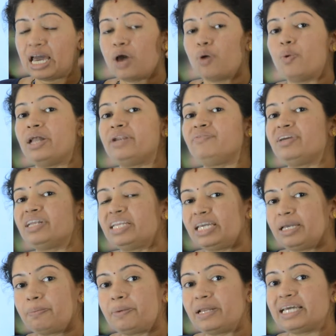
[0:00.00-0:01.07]
When we
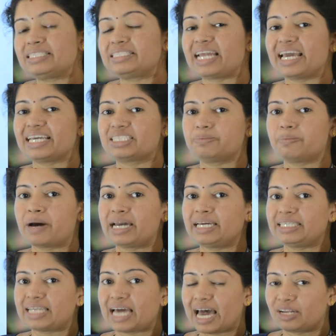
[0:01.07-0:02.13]
replaced x by
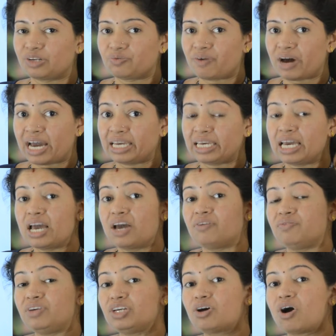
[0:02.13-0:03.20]
tan y,
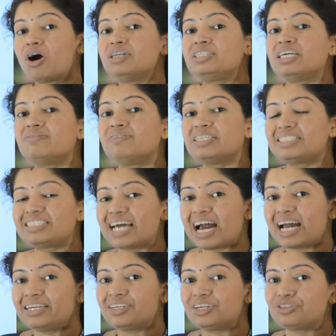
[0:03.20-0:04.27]
we got our
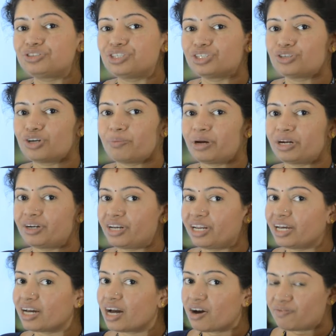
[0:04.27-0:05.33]
standard
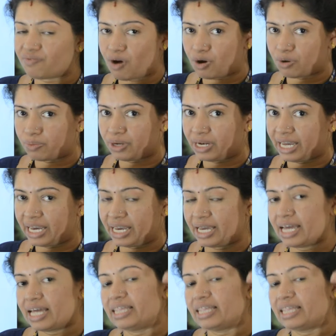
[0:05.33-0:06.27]
trigonometric formulae.